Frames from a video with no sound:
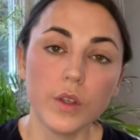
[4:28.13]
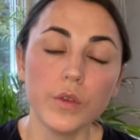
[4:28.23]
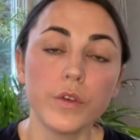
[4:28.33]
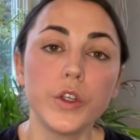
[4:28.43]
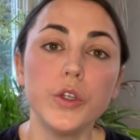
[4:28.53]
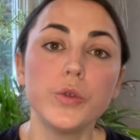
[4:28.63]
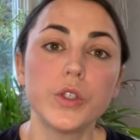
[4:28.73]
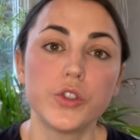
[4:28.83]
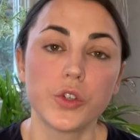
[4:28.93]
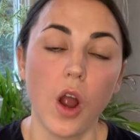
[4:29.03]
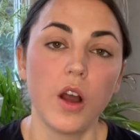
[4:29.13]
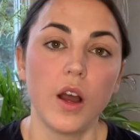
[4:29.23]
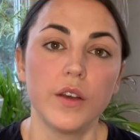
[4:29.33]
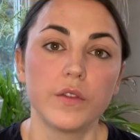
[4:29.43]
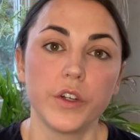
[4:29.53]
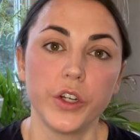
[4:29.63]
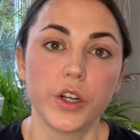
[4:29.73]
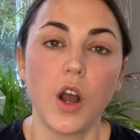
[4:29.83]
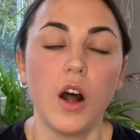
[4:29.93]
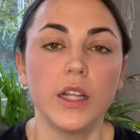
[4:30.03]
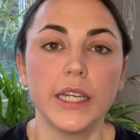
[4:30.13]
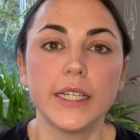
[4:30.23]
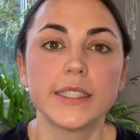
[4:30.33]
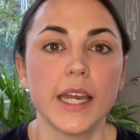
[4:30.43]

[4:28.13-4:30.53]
for you to draw on for your colleagues,